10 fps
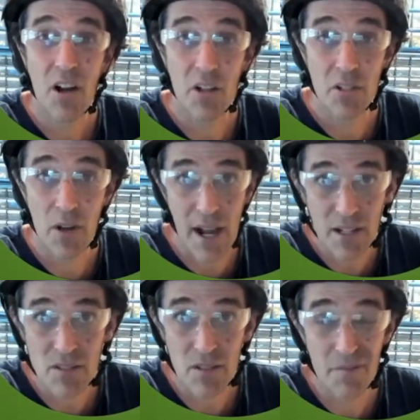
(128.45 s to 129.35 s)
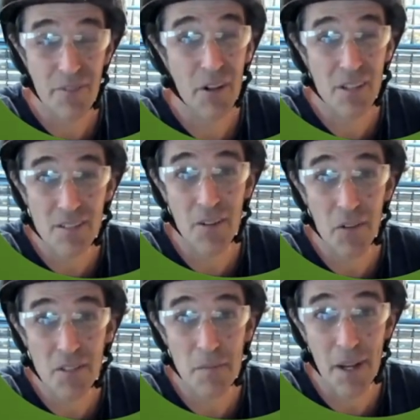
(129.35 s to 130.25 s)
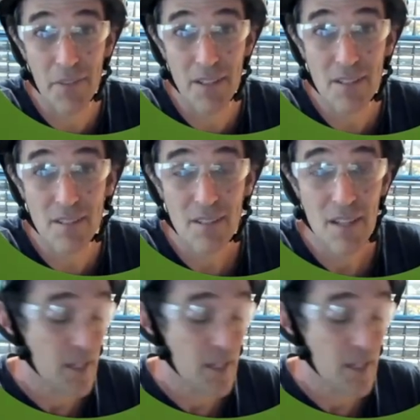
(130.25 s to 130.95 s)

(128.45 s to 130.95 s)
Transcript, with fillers: on your axle. I'm very serious about this.